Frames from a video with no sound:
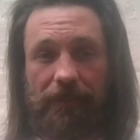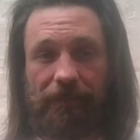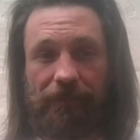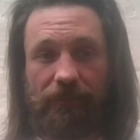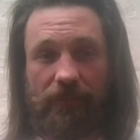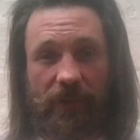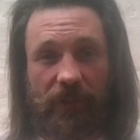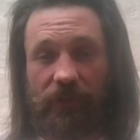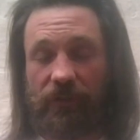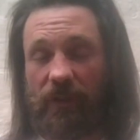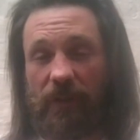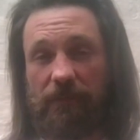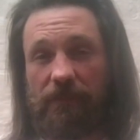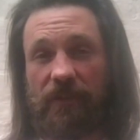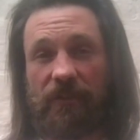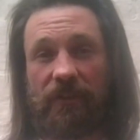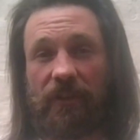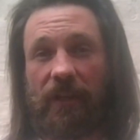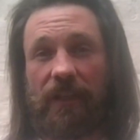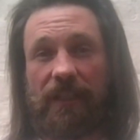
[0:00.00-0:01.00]
because
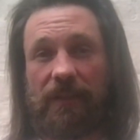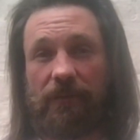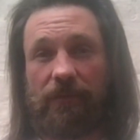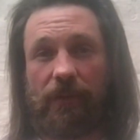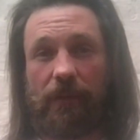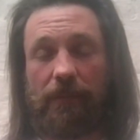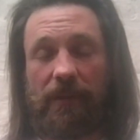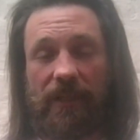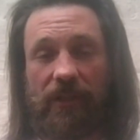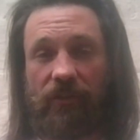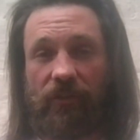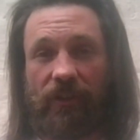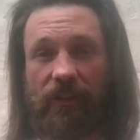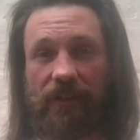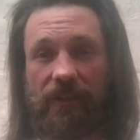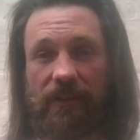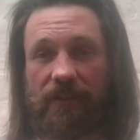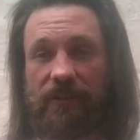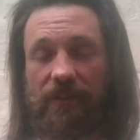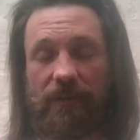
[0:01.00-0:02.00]
I'm designing for a
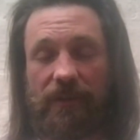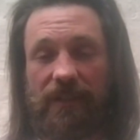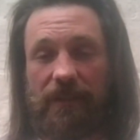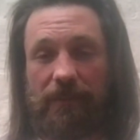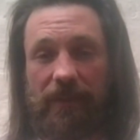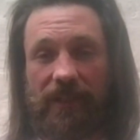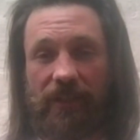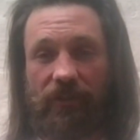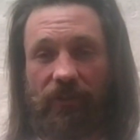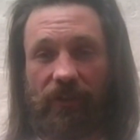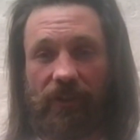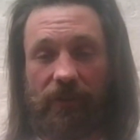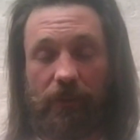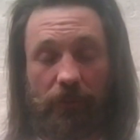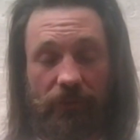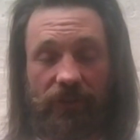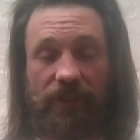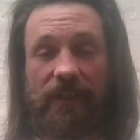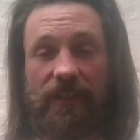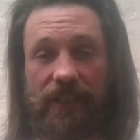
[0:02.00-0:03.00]
picture, a 2D picture.
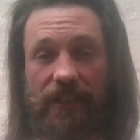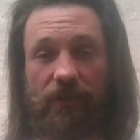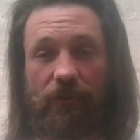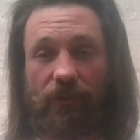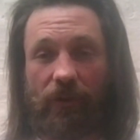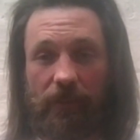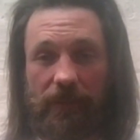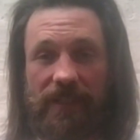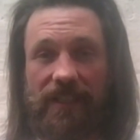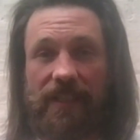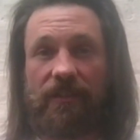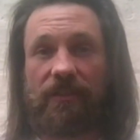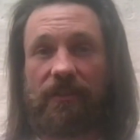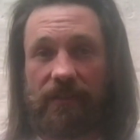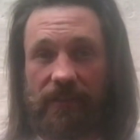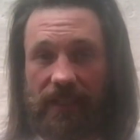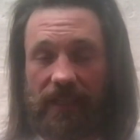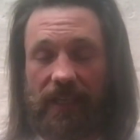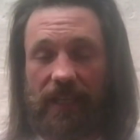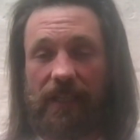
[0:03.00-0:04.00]
You'll see the intro, it
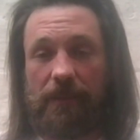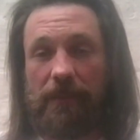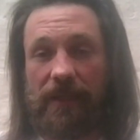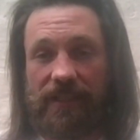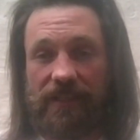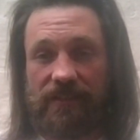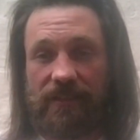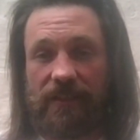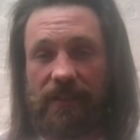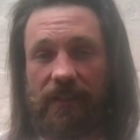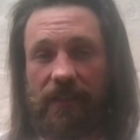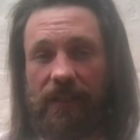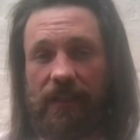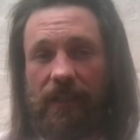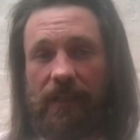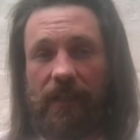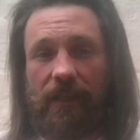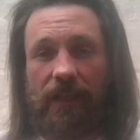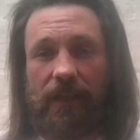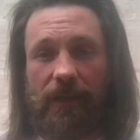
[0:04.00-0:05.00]
is animated,
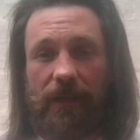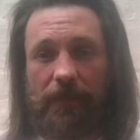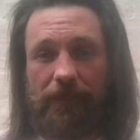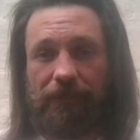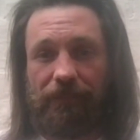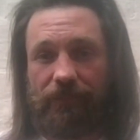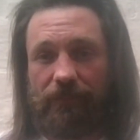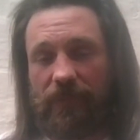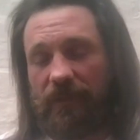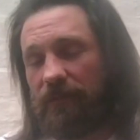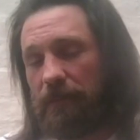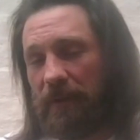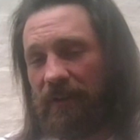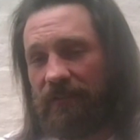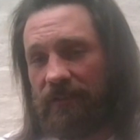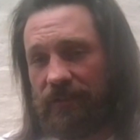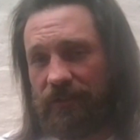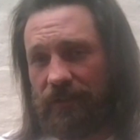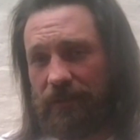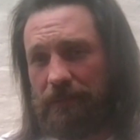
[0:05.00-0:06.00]
but
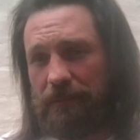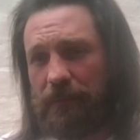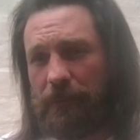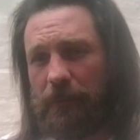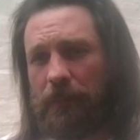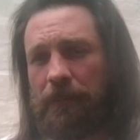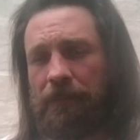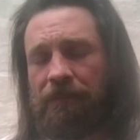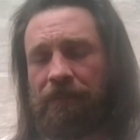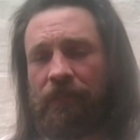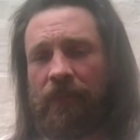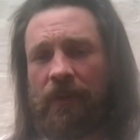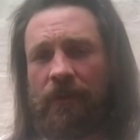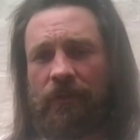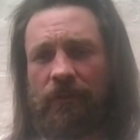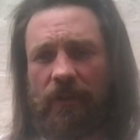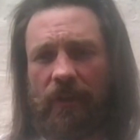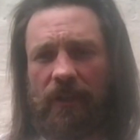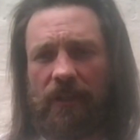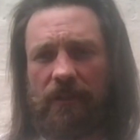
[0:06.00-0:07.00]
very simple.
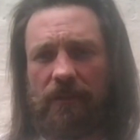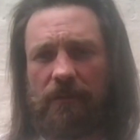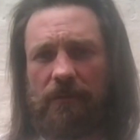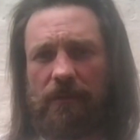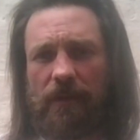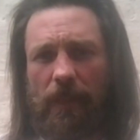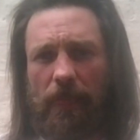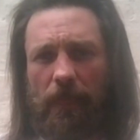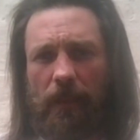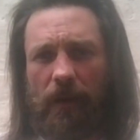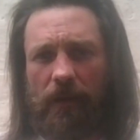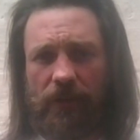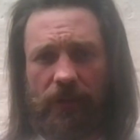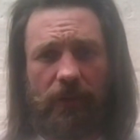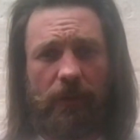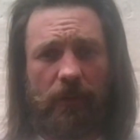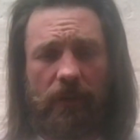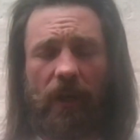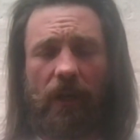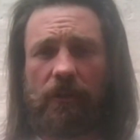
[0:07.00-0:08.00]
So I
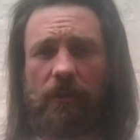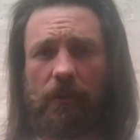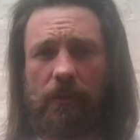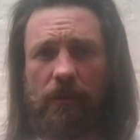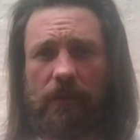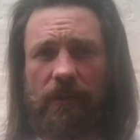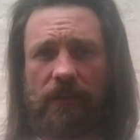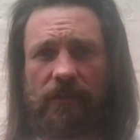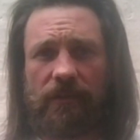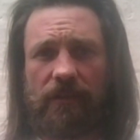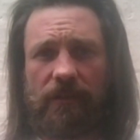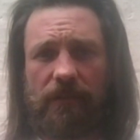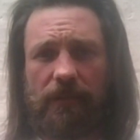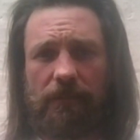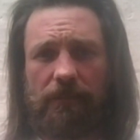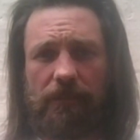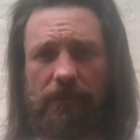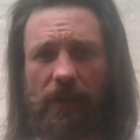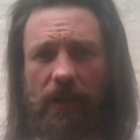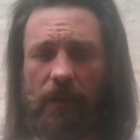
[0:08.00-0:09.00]
do cut corners,
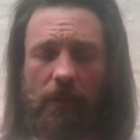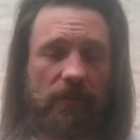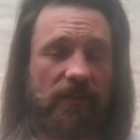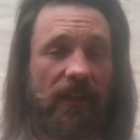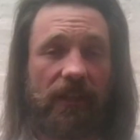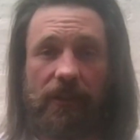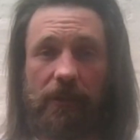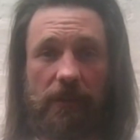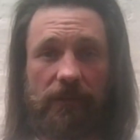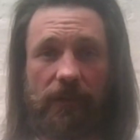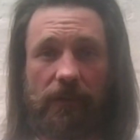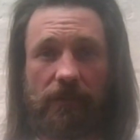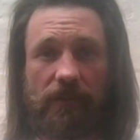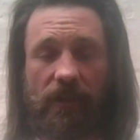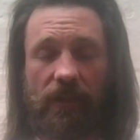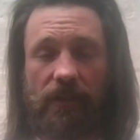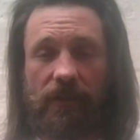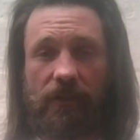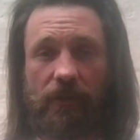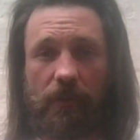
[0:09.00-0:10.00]
but I'll tell you if I'm
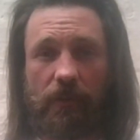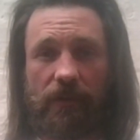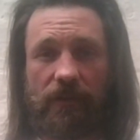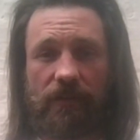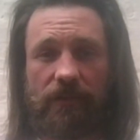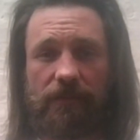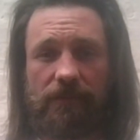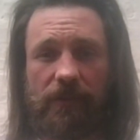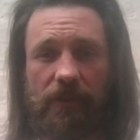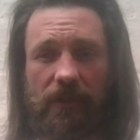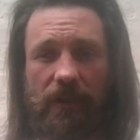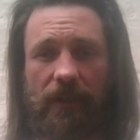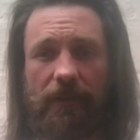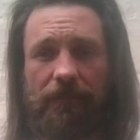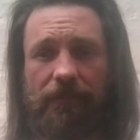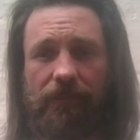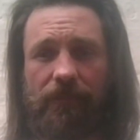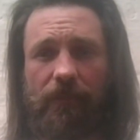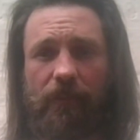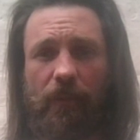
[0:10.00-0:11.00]
cutting corners. Alright,
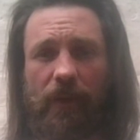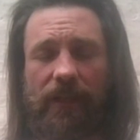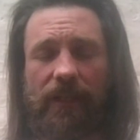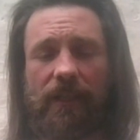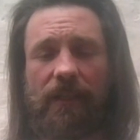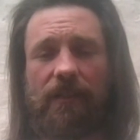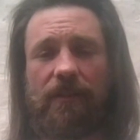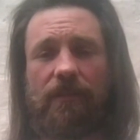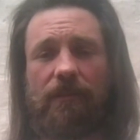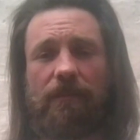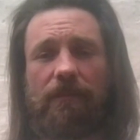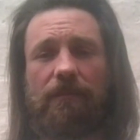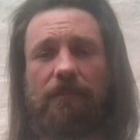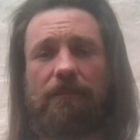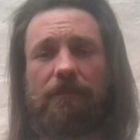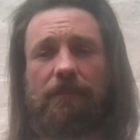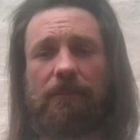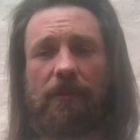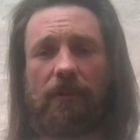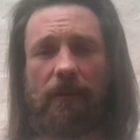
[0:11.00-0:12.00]
wicked.
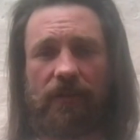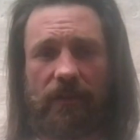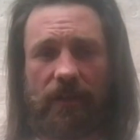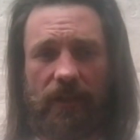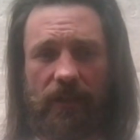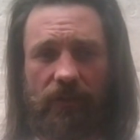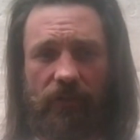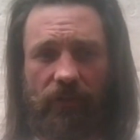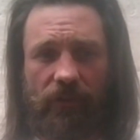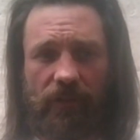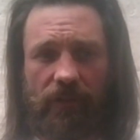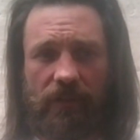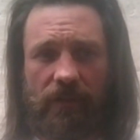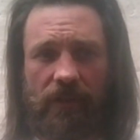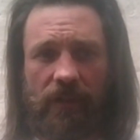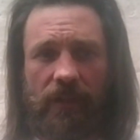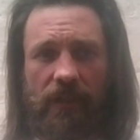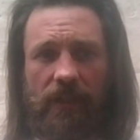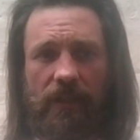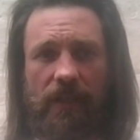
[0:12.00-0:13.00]

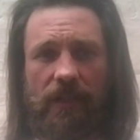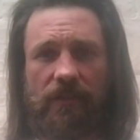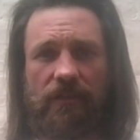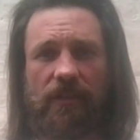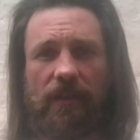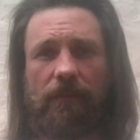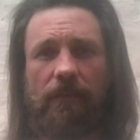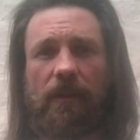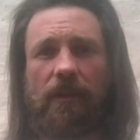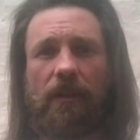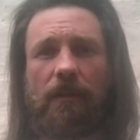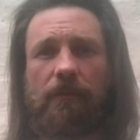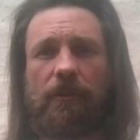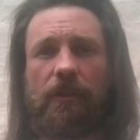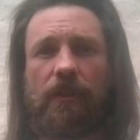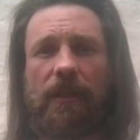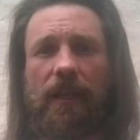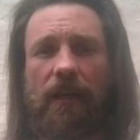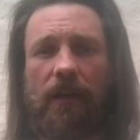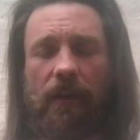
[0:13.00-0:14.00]
Procrastination is something I'm
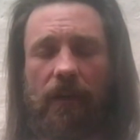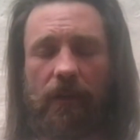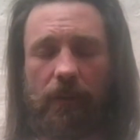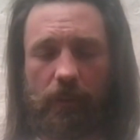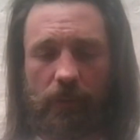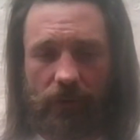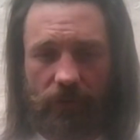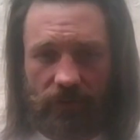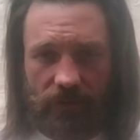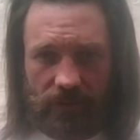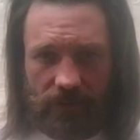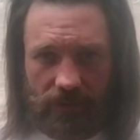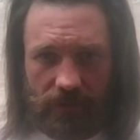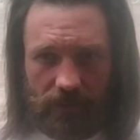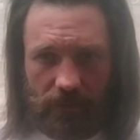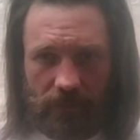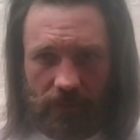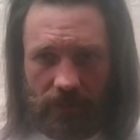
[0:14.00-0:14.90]
good at. I will see you